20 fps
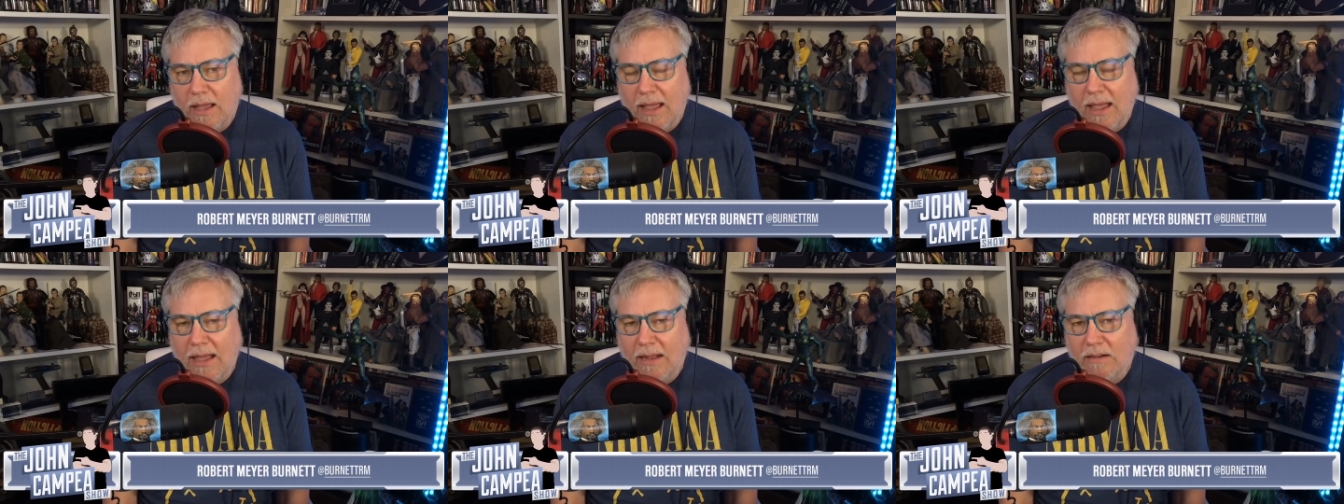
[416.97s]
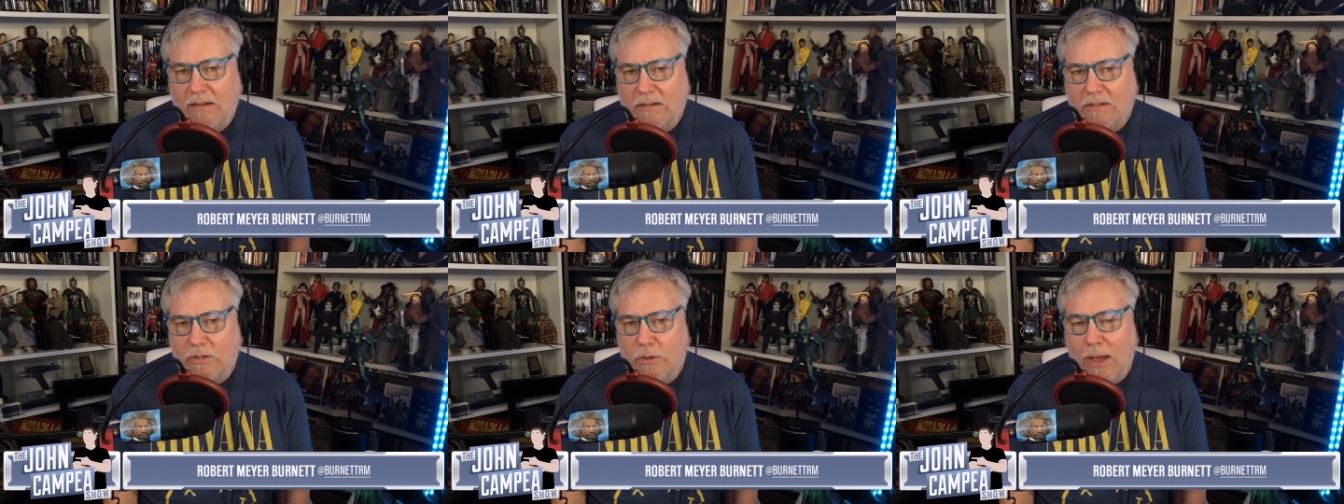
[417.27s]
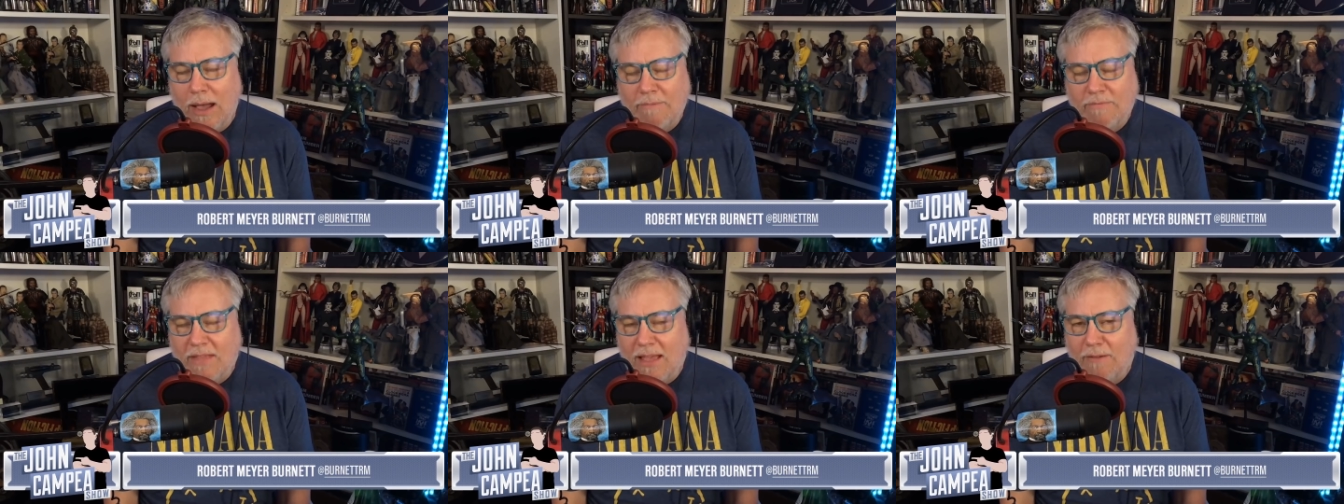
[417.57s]
and
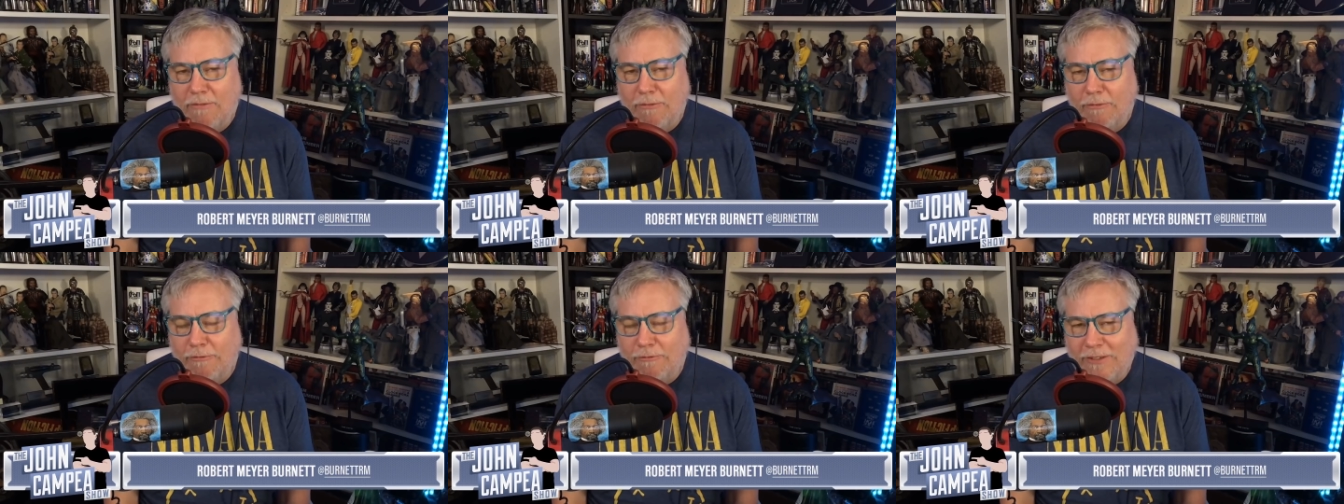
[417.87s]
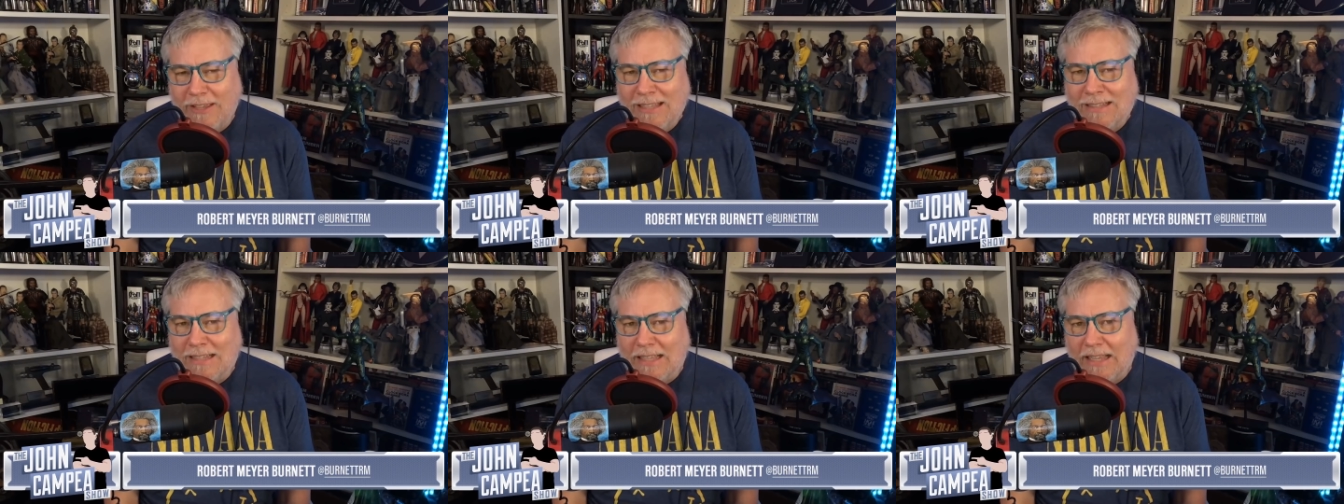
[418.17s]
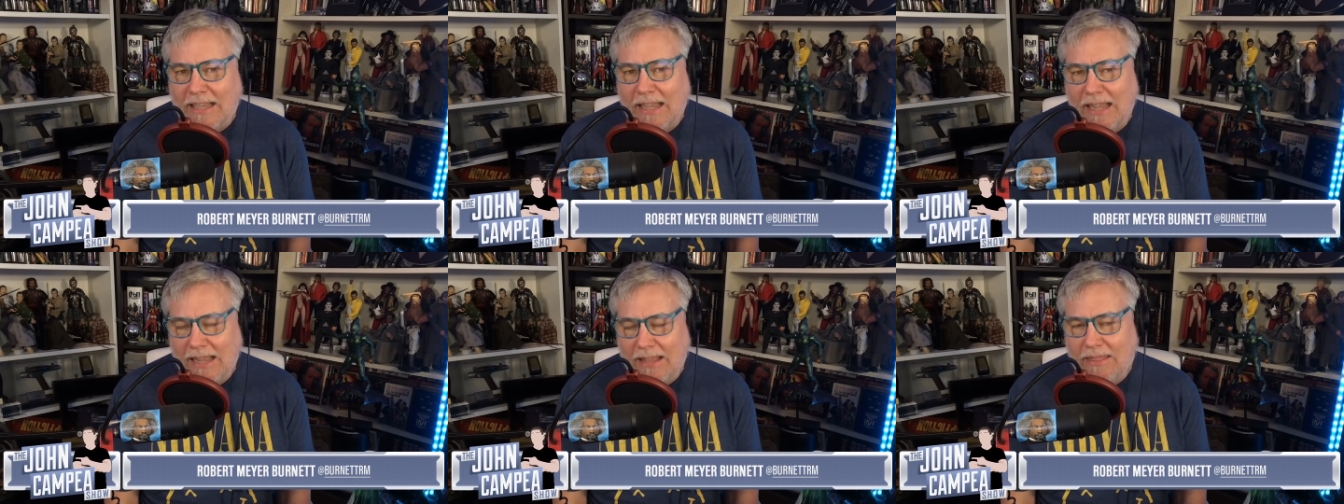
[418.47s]
you have to have
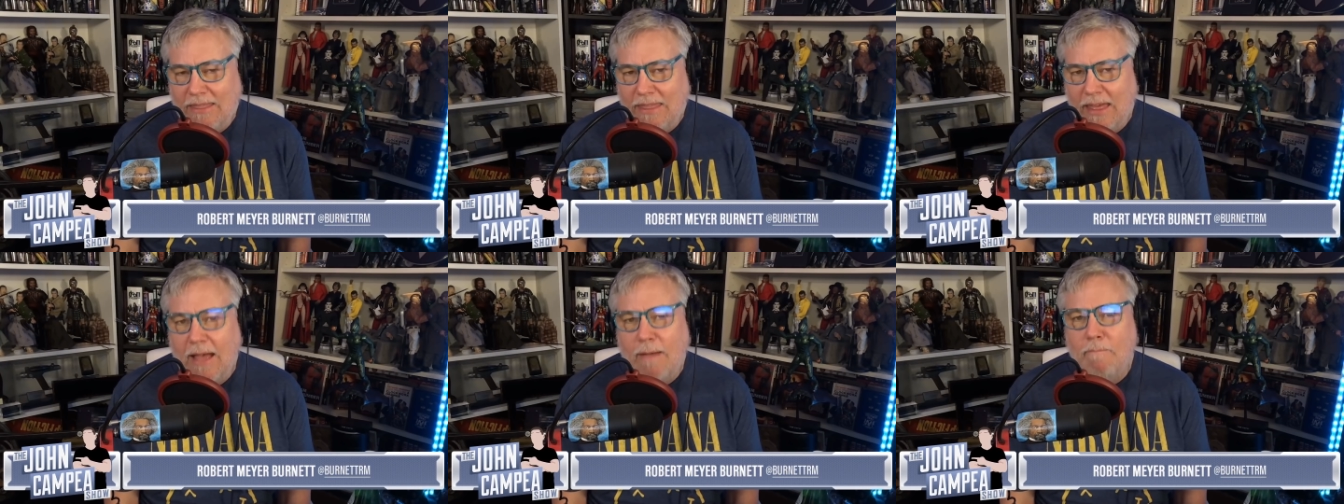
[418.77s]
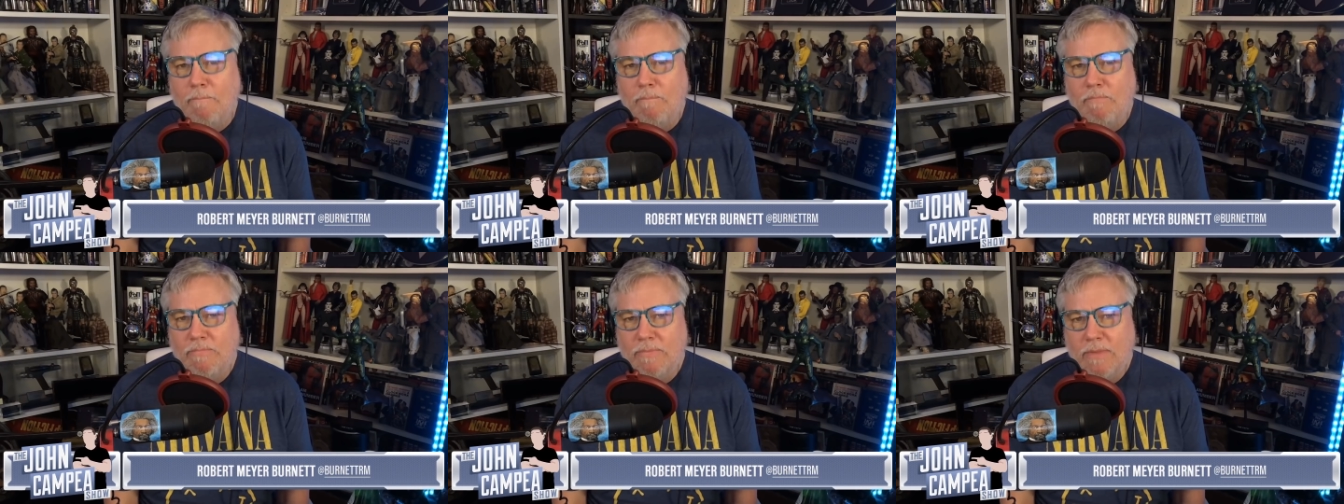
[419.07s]
feeling in them